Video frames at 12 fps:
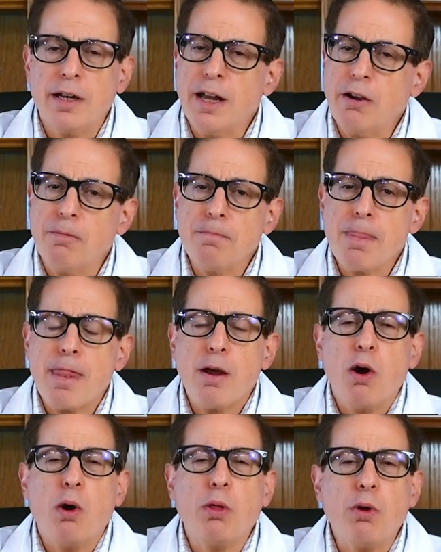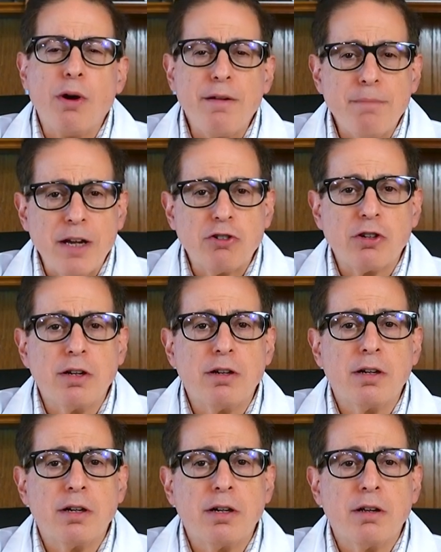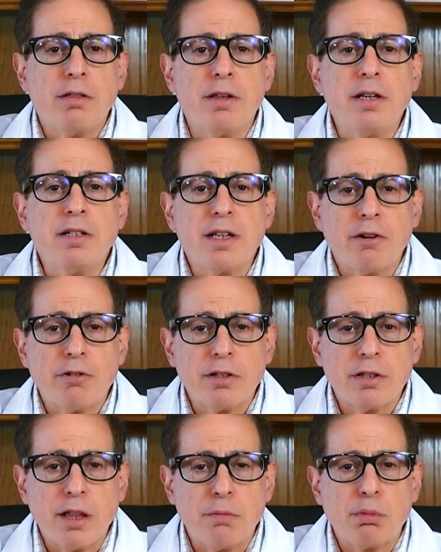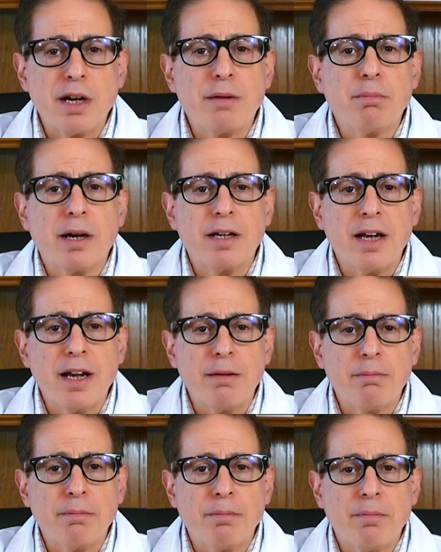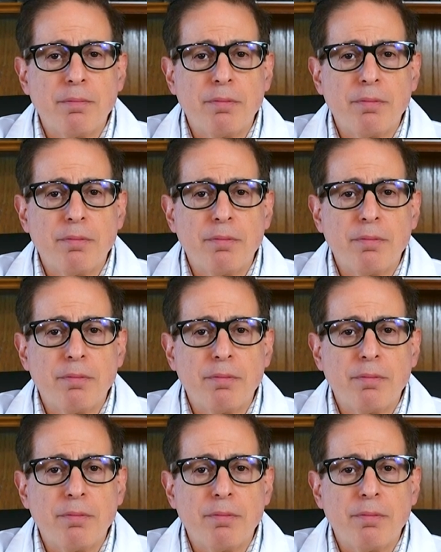Now, although I mentioned these areas of the brain by name,